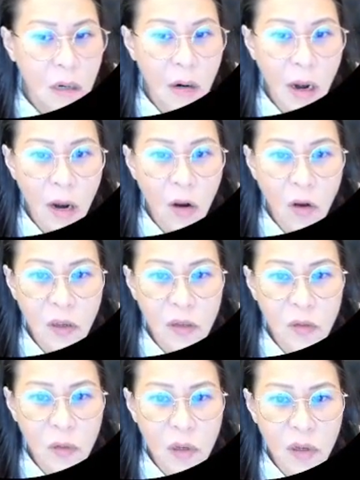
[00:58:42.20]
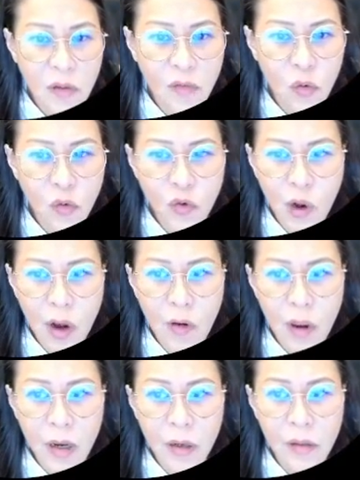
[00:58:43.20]
Right? All this earth no strength
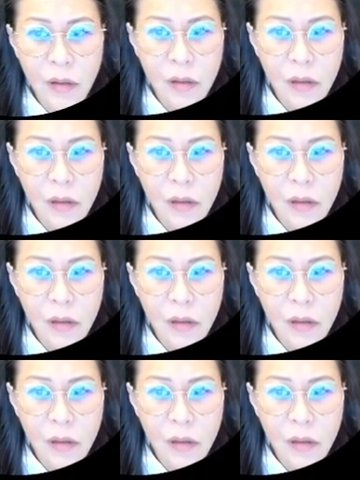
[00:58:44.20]
one.